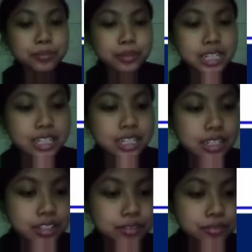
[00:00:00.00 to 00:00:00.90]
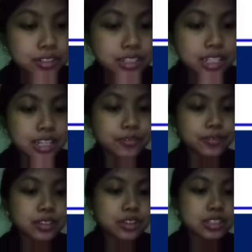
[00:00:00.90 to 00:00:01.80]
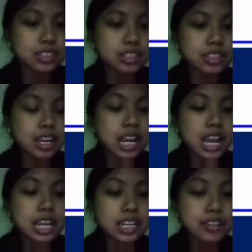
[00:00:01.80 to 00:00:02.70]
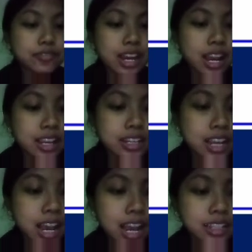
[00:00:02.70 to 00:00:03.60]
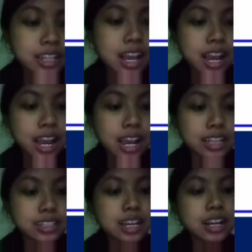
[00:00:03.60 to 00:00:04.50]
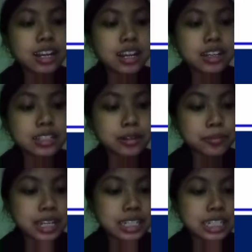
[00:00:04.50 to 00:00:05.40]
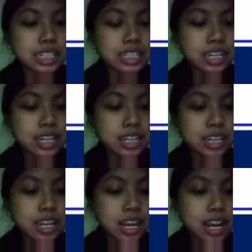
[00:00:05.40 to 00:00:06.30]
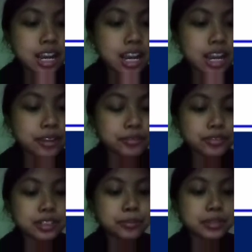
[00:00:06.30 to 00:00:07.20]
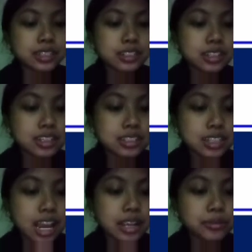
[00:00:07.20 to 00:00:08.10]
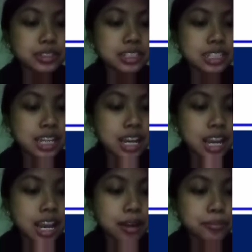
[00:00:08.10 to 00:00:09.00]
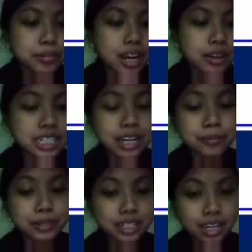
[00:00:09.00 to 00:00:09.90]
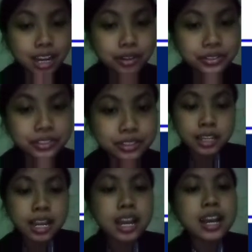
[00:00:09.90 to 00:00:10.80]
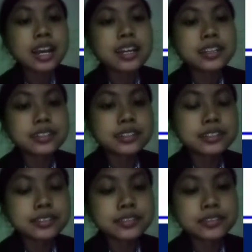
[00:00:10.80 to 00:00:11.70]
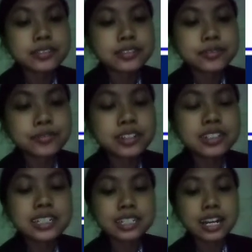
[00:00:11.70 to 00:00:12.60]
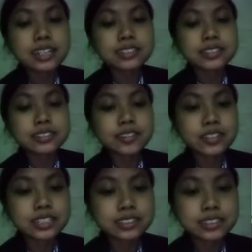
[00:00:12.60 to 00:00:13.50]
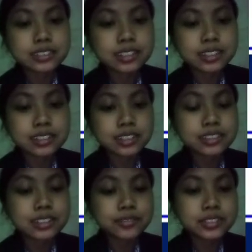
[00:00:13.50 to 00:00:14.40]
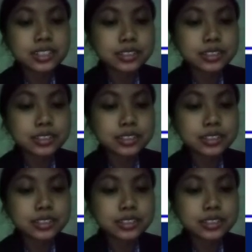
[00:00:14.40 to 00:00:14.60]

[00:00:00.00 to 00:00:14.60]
be, for the if clause is, if I had a lot of money. And for the main clause, I would have bought a big house. And for the next, there is the difference